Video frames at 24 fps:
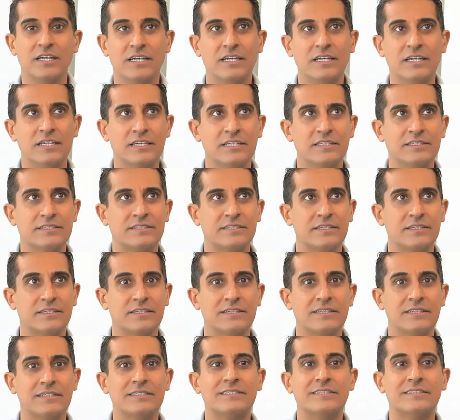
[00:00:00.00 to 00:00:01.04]
is
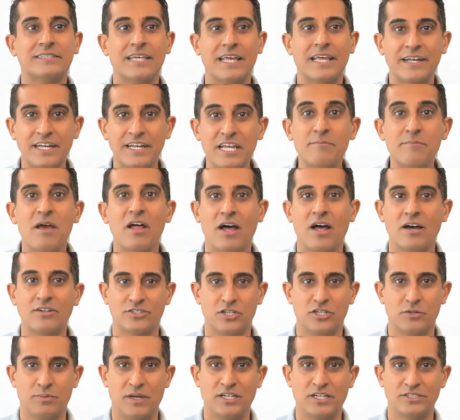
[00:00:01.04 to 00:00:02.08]
send an email out to
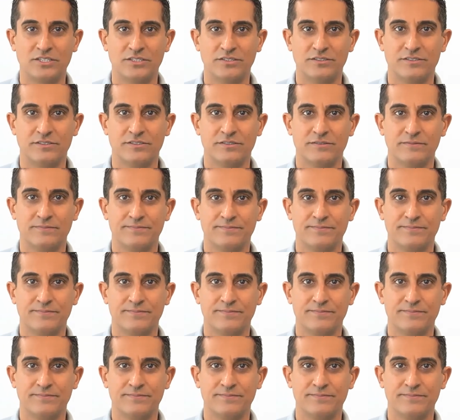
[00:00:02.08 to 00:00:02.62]
your patients.